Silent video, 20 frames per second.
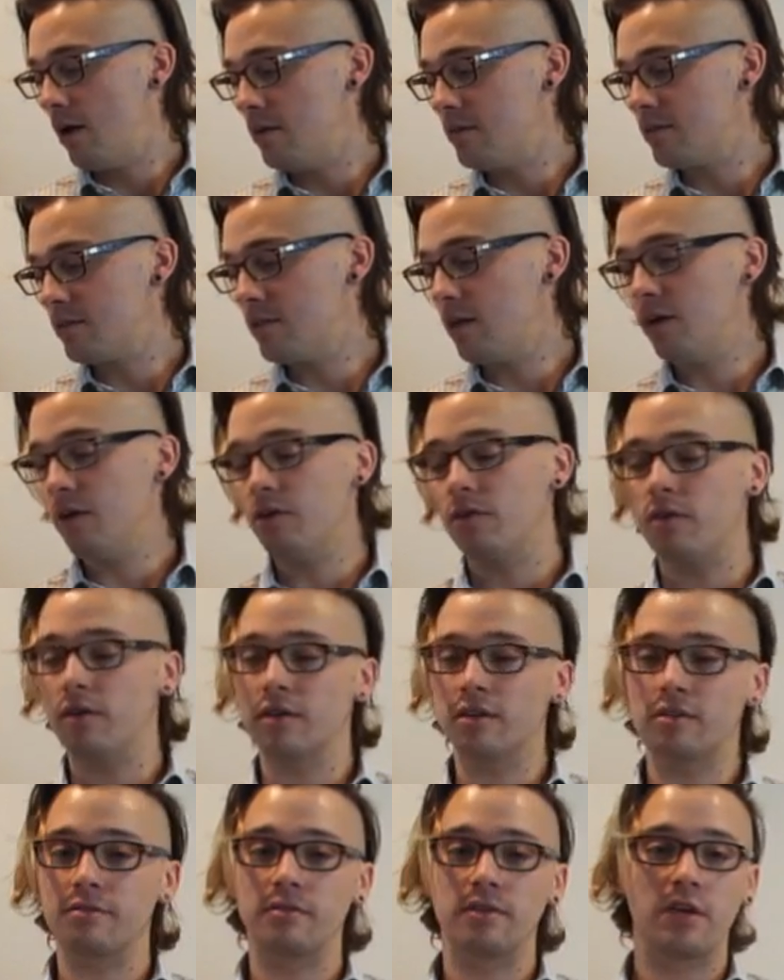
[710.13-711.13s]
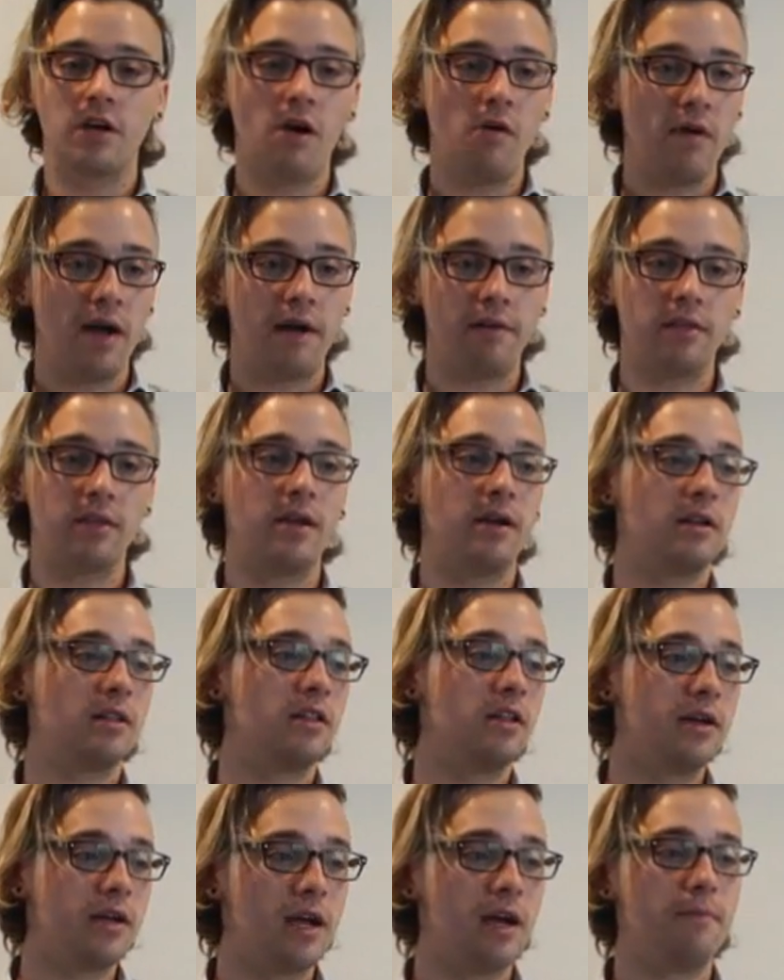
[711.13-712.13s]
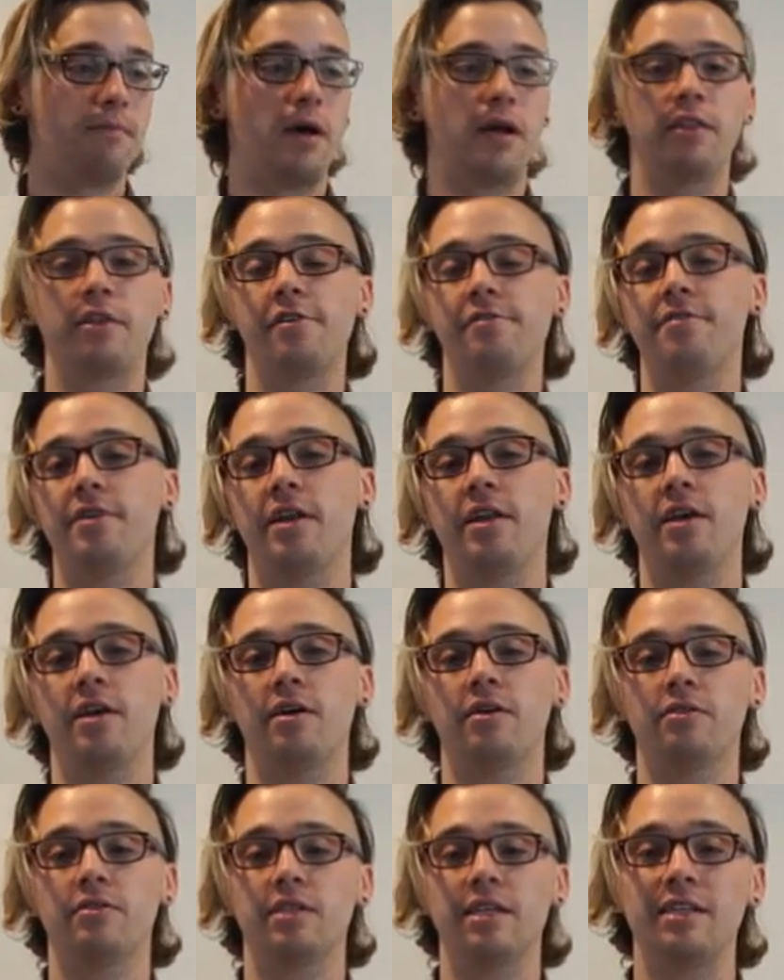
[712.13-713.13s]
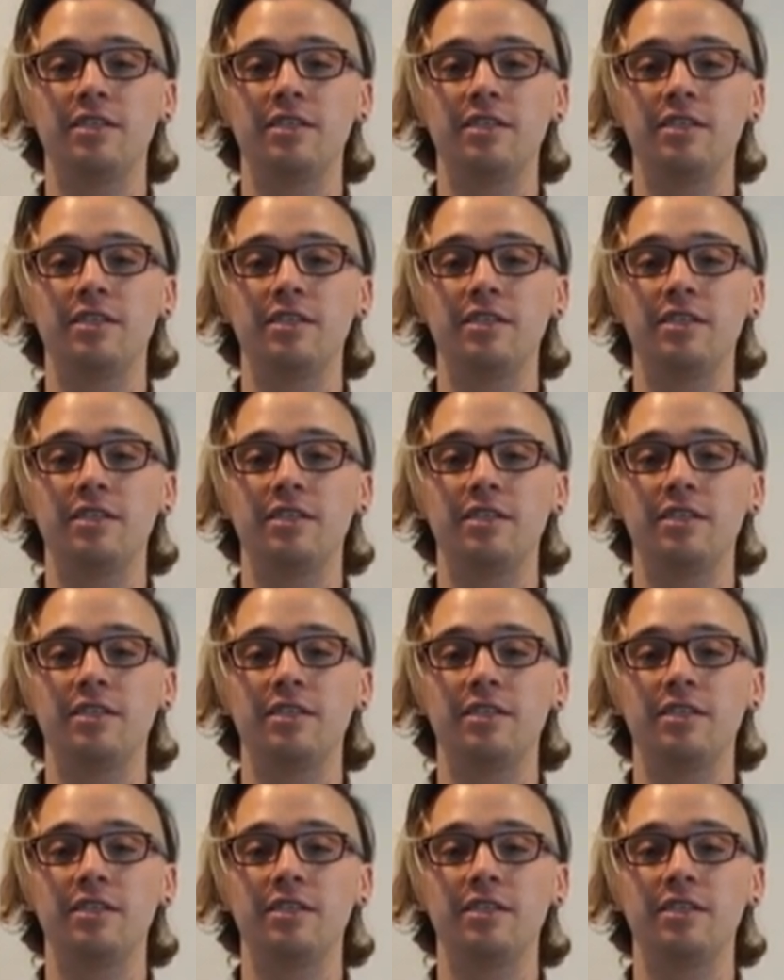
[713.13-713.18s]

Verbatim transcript: So go out there, look up other videos,